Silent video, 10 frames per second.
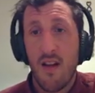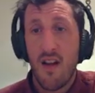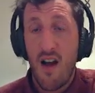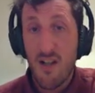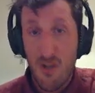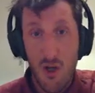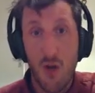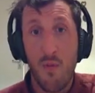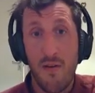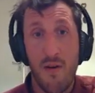I
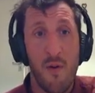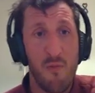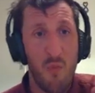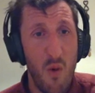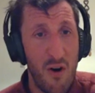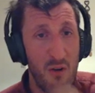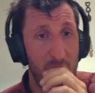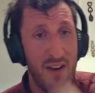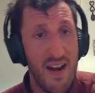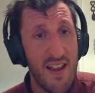assume we're
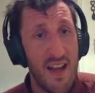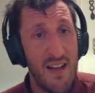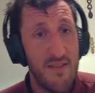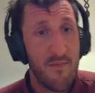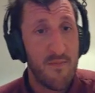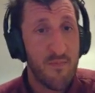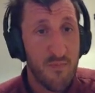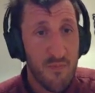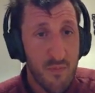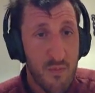ready then.
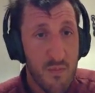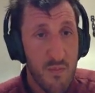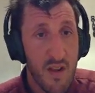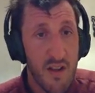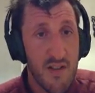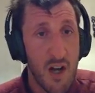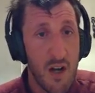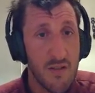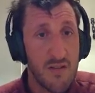So,